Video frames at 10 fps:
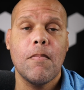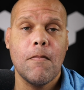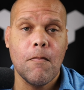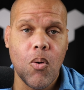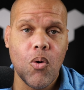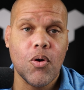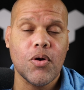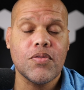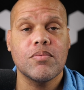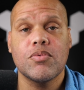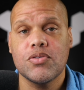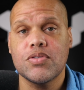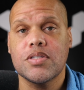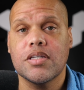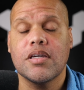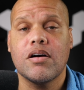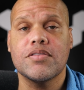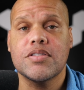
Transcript: more than what you see on